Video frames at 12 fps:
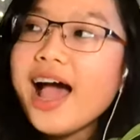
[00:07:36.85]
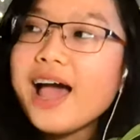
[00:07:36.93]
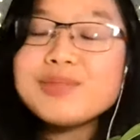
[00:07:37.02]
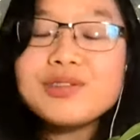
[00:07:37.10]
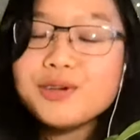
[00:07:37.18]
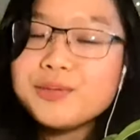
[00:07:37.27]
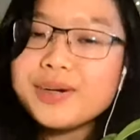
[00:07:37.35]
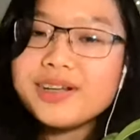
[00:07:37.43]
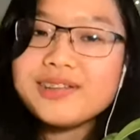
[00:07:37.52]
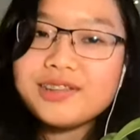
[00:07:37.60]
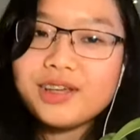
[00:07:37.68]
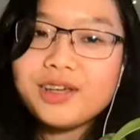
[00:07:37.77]
I'm so
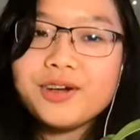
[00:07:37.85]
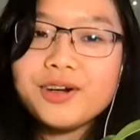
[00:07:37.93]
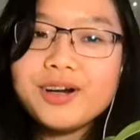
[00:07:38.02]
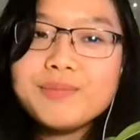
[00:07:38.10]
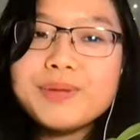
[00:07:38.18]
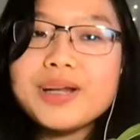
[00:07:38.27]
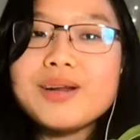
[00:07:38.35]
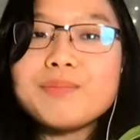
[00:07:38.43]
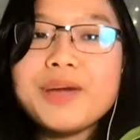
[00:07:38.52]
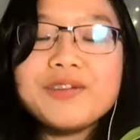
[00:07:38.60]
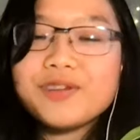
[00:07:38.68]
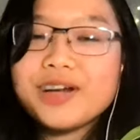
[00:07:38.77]
insecure, but
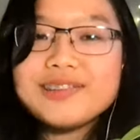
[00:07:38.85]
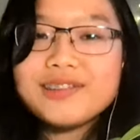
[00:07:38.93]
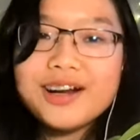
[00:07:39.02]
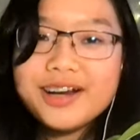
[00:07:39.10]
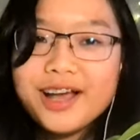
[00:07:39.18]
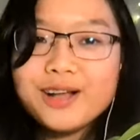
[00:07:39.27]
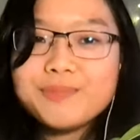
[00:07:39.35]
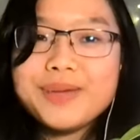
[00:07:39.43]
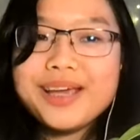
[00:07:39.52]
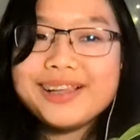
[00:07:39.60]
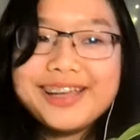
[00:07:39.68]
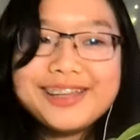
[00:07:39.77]
my friends aren't
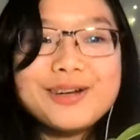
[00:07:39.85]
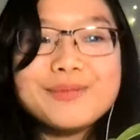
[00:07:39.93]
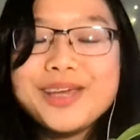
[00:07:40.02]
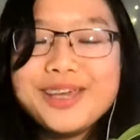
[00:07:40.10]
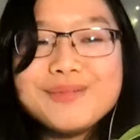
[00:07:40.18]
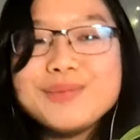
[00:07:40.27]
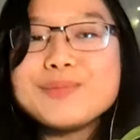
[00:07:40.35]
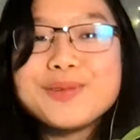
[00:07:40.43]
helping. Like they're making yeah.